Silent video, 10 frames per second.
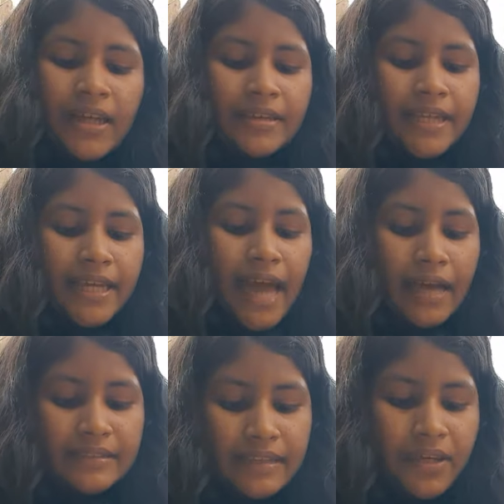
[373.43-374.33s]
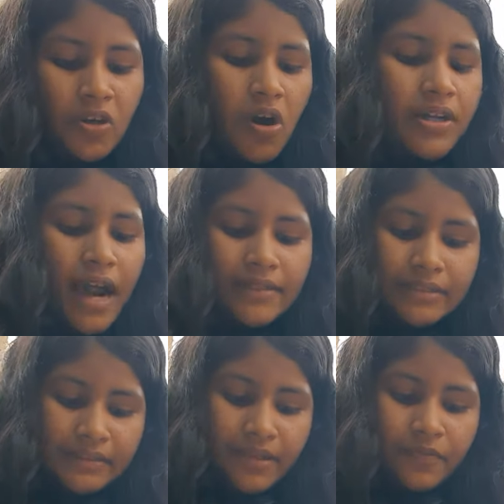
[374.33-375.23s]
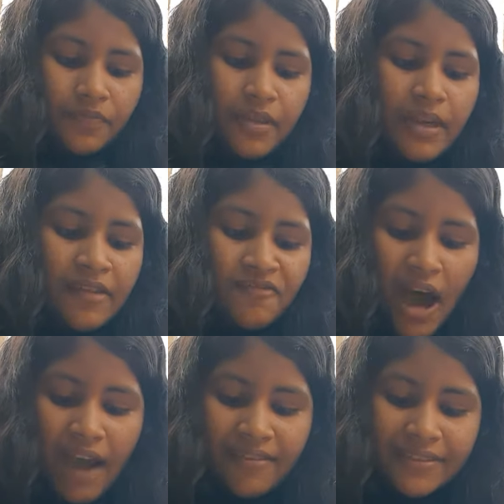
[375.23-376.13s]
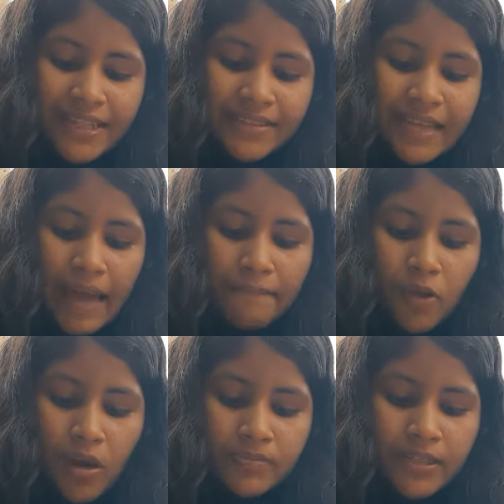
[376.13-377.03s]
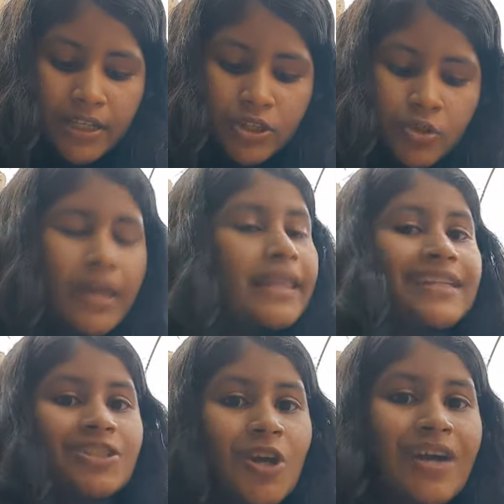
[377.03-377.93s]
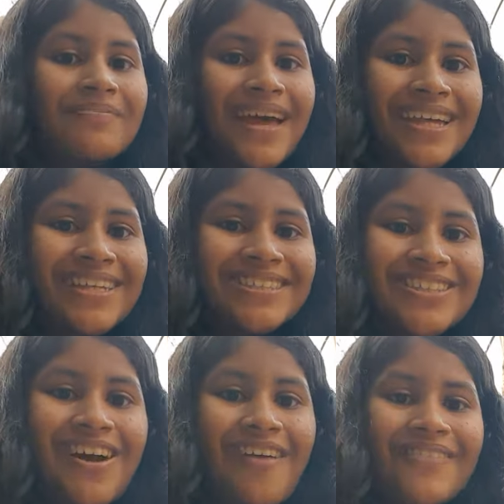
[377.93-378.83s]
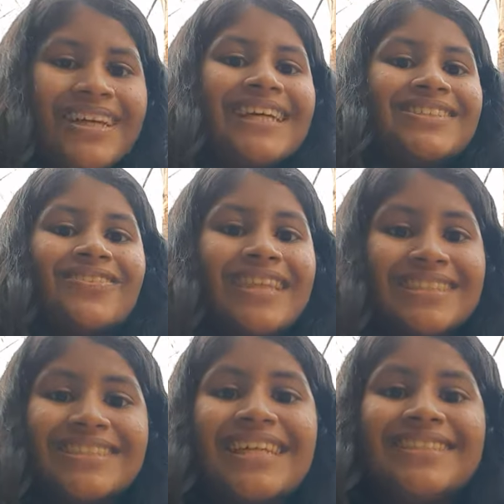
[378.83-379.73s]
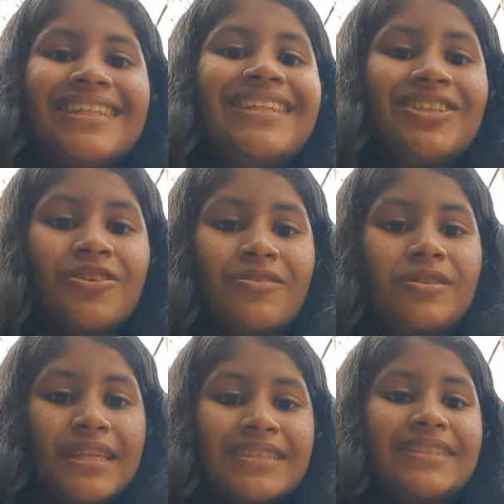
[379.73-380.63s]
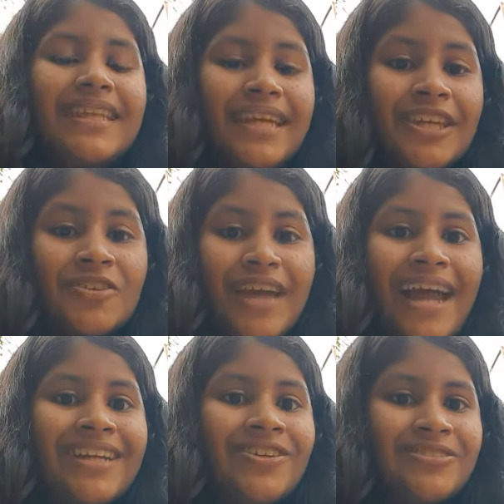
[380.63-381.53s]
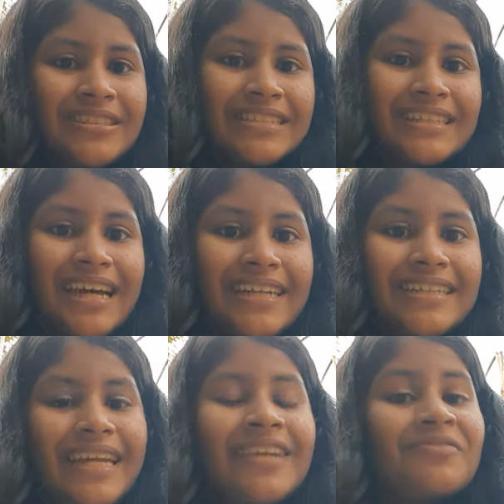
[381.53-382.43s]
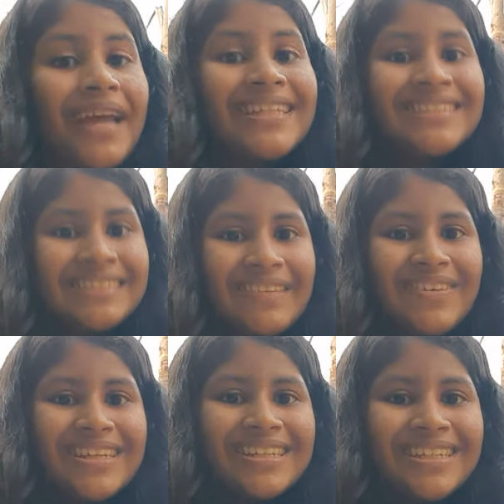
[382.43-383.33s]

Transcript: they are living or non-living. Viruses can be observed through electron microscope. So this lesson, this thing you learn in grade 7